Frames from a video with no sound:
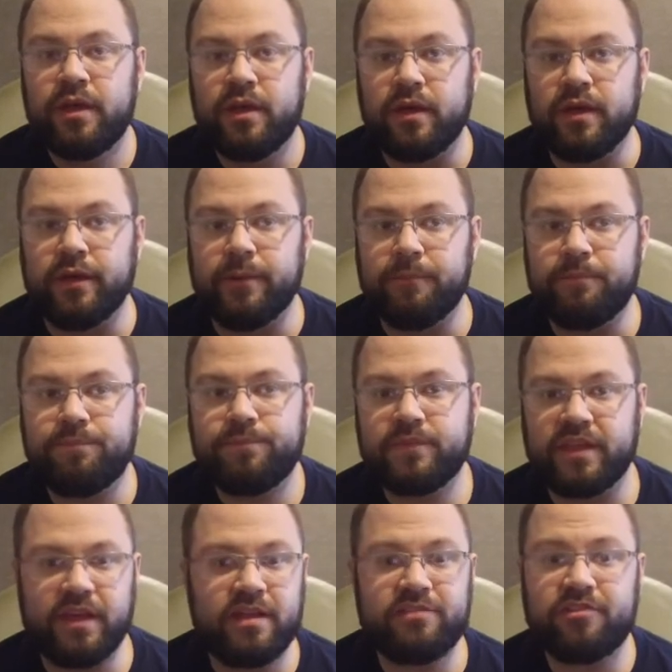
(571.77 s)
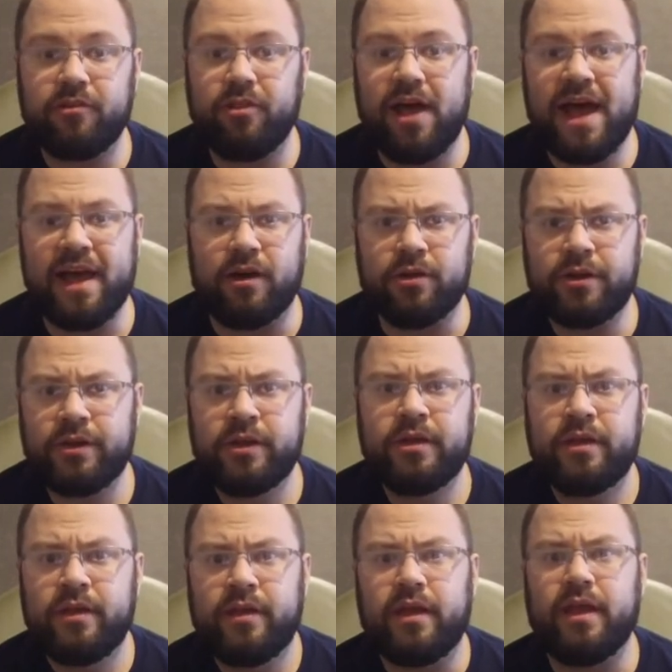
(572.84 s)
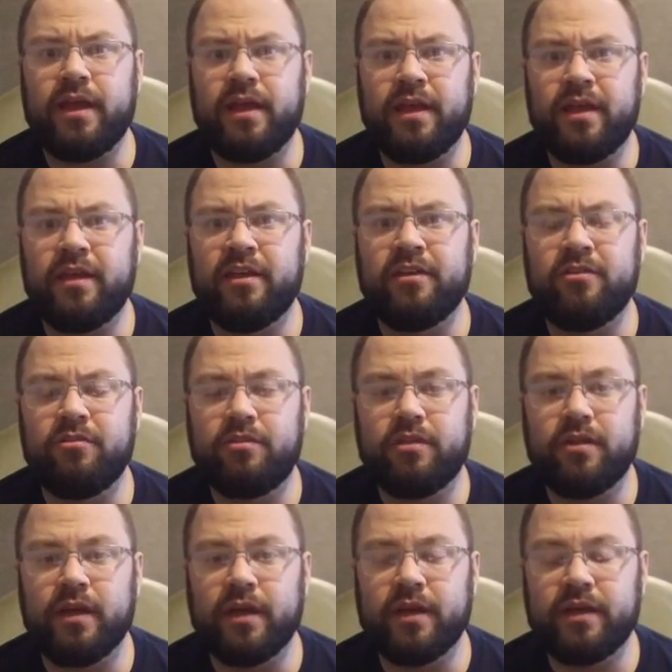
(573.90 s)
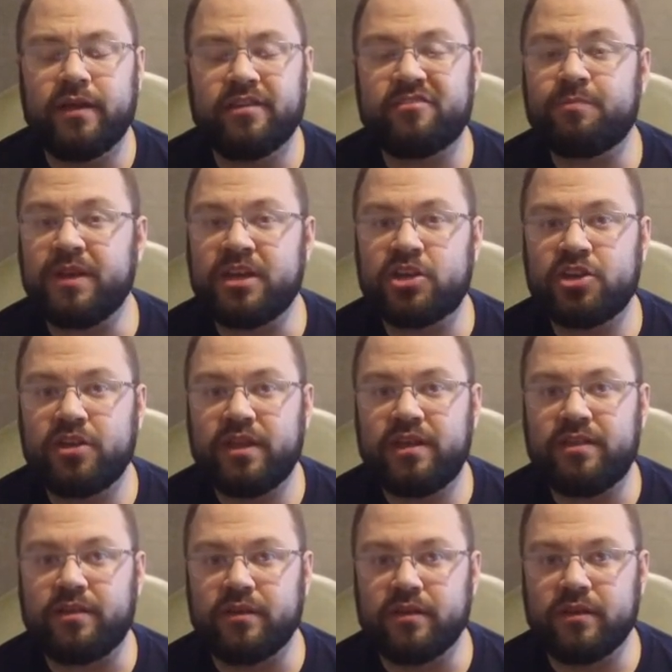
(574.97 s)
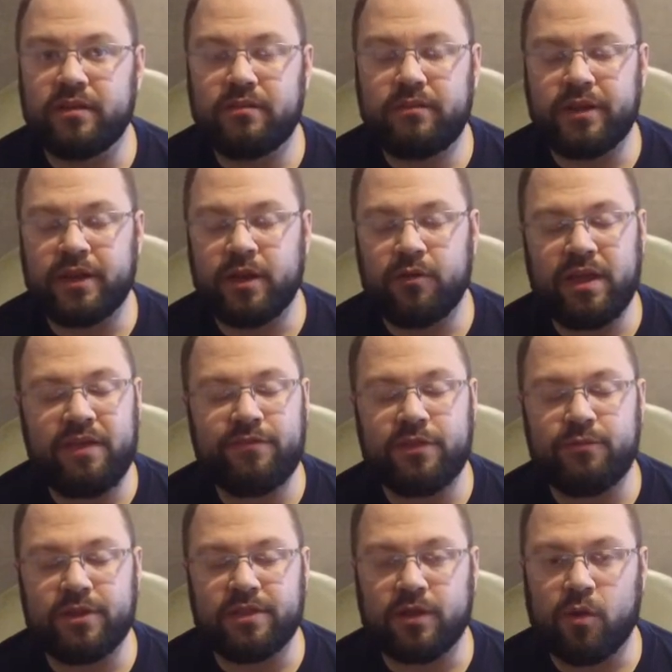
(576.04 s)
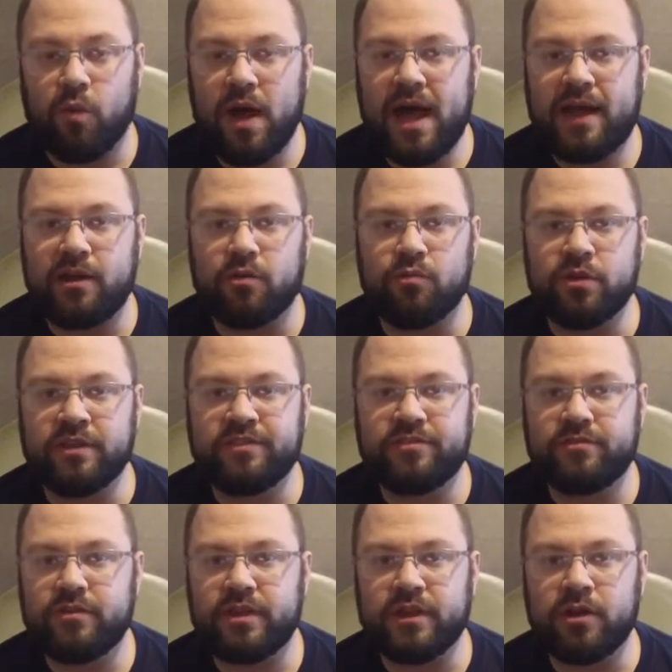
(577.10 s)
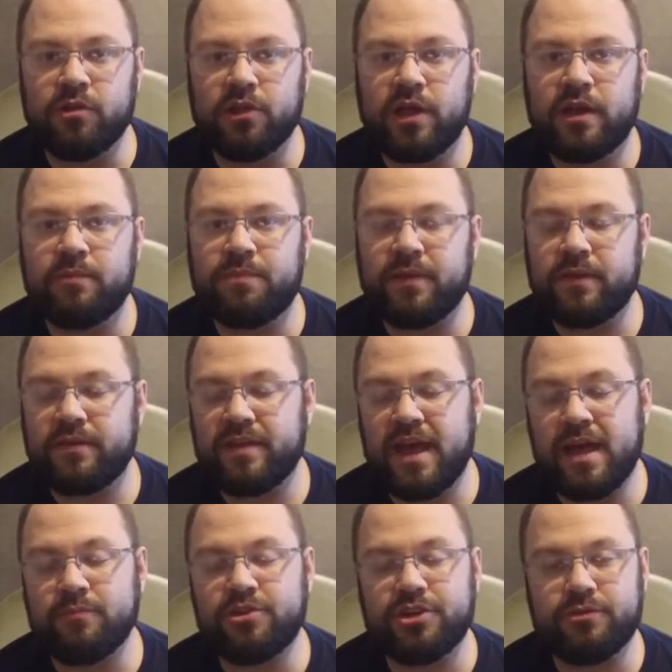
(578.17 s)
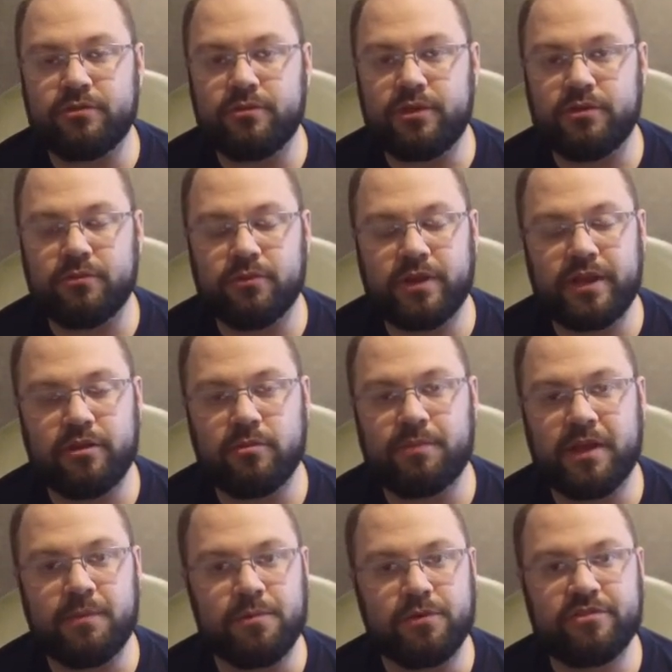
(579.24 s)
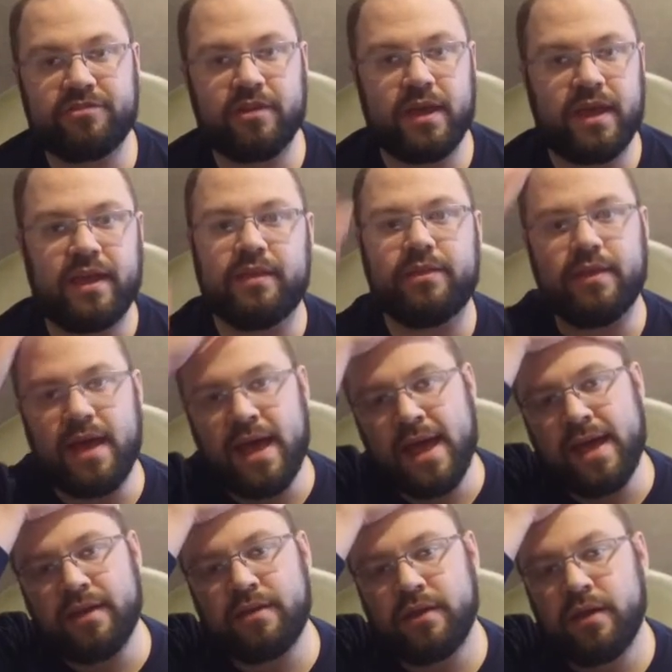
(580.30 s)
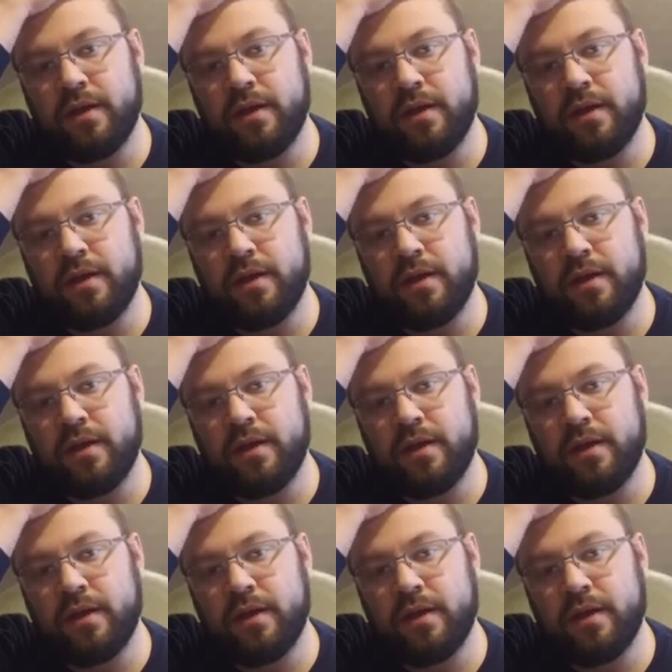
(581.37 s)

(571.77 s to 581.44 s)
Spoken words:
Guns are loud, and especially even with the quieter ones, a lot of times you'll hear people say that